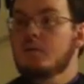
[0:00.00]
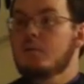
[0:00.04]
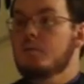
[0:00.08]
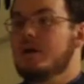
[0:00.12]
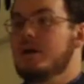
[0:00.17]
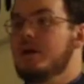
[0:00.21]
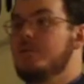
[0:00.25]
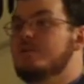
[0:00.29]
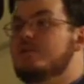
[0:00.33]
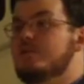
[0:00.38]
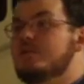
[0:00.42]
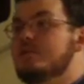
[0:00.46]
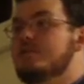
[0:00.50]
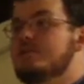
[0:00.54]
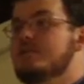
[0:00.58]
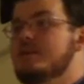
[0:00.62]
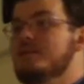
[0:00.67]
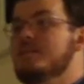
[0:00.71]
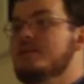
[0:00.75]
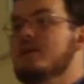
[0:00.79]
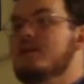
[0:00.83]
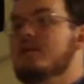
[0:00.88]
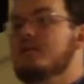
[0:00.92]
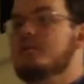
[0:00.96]
When I was in
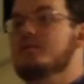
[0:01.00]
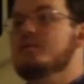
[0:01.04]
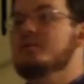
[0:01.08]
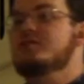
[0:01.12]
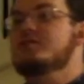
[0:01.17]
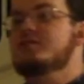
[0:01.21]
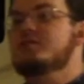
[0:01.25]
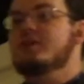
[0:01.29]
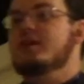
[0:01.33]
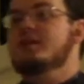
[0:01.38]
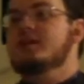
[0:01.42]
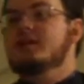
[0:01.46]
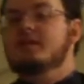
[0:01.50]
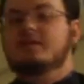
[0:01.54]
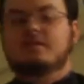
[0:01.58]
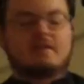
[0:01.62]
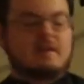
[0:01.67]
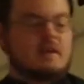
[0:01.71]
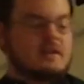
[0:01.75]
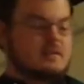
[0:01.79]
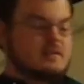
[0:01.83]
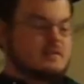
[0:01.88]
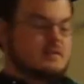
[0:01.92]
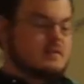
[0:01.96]
seminary, we
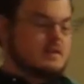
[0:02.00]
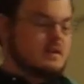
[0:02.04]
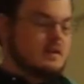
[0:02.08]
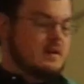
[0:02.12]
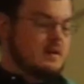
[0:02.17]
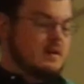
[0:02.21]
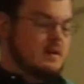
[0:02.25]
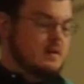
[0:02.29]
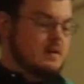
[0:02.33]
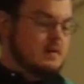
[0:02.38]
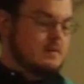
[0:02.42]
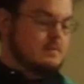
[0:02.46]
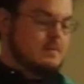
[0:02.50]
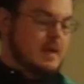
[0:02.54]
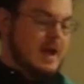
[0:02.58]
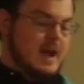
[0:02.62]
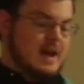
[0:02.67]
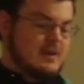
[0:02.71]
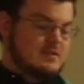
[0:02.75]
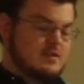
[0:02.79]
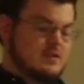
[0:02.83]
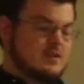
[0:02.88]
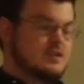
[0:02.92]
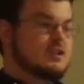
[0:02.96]
studied this
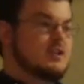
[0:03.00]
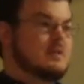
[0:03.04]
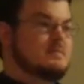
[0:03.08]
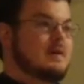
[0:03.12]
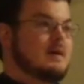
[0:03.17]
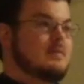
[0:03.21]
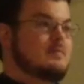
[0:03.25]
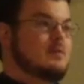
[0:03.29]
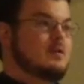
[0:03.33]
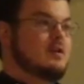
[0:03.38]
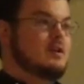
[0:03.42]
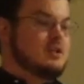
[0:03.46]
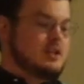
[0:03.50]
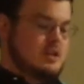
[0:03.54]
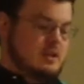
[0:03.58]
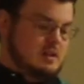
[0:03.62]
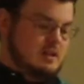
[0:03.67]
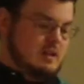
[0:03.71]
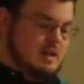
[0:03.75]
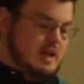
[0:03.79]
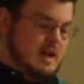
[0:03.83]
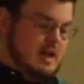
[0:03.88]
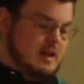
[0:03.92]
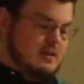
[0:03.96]
passage in my
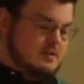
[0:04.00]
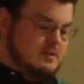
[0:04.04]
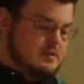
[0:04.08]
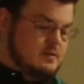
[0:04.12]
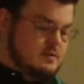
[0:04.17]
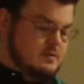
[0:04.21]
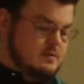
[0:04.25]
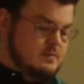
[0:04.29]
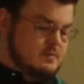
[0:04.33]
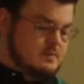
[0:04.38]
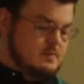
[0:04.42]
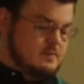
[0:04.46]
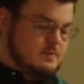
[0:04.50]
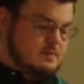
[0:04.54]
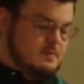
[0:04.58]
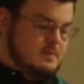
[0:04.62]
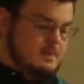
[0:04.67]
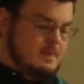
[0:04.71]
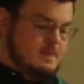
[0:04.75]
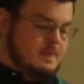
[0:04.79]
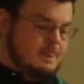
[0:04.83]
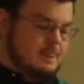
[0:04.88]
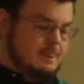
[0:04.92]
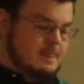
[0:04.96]
preaching class.
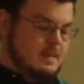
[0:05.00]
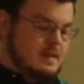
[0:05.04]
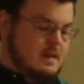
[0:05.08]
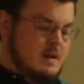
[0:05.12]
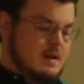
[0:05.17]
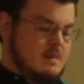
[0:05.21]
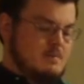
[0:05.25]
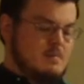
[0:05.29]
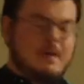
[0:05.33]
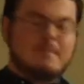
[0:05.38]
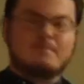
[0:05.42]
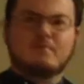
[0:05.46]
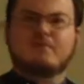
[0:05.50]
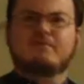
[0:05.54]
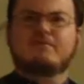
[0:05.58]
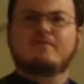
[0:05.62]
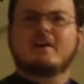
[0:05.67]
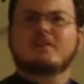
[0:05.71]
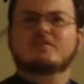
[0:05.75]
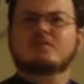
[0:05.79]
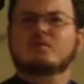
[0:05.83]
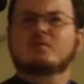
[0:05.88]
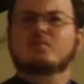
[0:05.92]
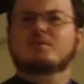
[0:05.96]
My
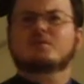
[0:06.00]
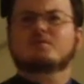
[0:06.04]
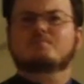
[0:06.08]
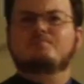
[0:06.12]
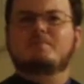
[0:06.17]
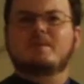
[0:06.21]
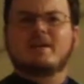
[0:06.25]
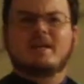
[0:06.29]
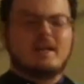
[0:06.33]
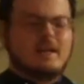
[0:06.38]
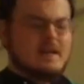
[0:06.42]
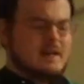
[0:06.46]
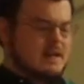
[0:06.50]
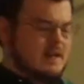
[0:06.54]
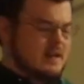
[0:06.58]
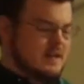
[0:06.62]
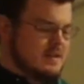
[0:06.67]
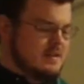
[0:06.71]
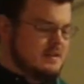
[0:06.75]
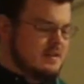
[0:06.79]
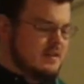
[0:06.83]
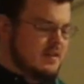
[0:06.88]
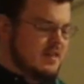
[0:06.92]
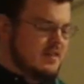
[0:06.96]
professor was big
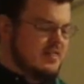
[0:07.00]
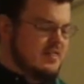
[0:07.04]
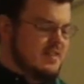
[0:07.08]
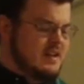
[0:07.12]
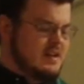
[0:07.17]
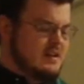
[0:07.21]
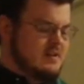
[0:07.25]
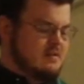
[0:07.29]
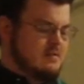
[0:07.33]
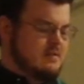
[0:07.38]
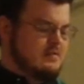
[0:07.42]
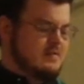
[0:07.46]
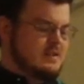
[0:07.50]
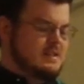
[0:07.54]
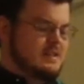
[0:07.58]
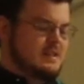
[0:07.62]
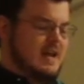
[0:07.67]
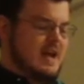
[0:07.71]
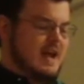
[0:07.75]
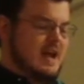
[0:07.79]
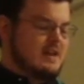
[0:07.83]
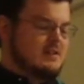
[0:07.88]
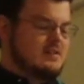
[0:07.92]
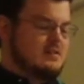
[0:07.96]
into the theater of the
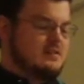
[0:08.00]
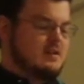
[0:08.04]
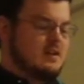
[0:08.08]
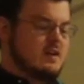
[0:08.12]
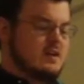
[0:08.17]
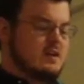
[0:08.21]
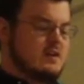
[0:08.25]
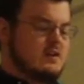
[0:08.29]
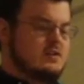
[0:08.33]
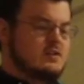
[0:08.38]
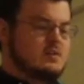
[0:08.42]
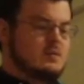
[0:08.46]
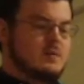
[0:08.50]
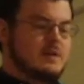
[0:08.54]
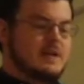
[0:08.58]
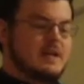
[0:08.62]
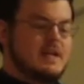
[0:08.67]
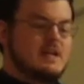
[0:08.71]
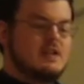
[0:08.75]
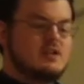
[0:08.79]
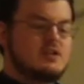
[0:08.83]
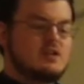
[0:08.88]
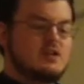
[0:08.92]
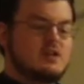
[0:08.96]
text, so we
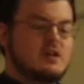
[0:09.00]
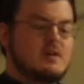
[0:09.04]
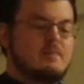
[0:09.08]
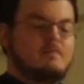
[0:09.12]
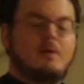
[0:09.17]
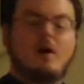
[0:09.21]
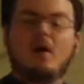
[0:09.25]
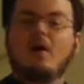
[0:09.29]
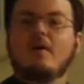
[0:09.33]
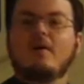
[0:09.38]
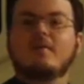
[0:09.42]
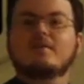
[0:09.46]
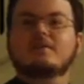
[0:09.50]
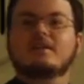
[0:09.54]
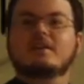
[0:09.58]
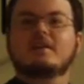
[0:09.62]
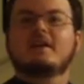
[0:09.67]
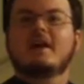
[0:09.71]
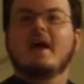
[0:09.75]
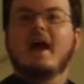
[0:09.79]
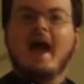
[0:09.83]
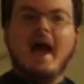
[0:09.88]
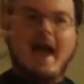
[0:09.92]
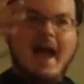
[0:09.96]
each took a part
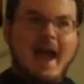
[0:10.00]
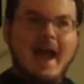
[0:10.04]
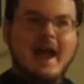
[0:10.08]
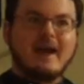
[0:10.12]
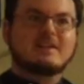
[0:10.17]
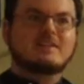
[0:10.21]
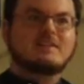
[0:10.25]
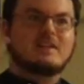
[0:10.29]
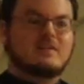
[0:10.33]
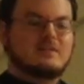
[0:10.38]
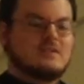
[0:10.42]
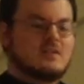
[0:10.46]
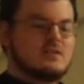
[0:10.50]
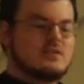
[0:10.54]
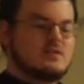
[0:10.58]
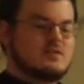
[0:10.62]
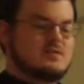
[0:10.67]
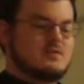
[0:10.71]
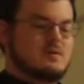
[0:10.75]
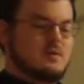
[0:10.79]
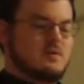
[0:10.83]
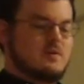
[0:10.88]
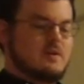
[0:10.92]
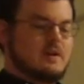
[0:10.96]
and acted
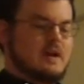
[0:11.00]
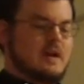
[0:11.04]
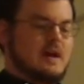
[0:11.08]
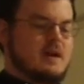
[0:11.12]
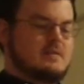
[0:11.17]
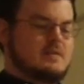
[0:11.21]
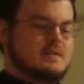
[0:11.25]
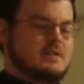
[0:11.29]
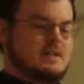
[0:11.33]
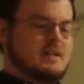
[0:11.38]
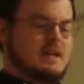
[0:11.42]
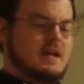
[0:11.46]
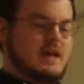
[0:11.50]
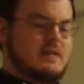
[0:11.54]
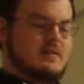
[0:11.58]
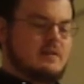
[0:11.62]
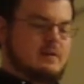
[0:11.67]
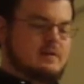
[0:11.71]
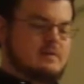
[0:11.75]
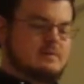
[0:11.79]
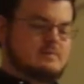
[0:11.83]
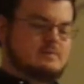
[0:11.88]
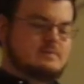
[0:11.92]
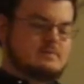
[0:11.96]
this story out
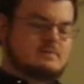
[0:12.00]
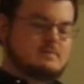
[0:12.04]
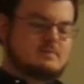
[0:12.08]
together.